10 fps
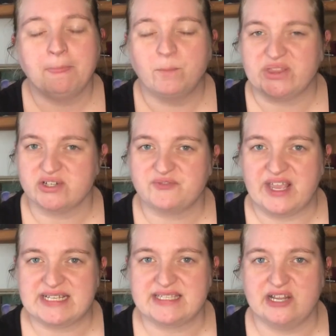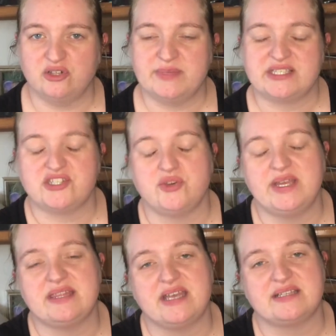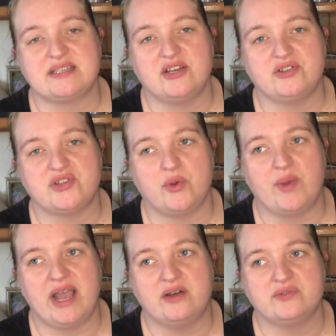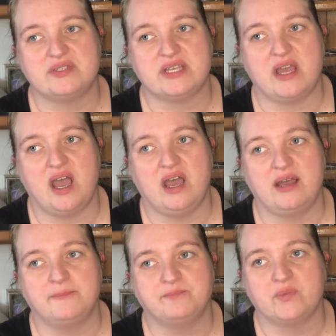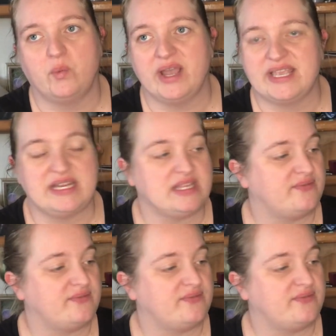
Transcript: but there's fantasy elements to it that centers around, why can't I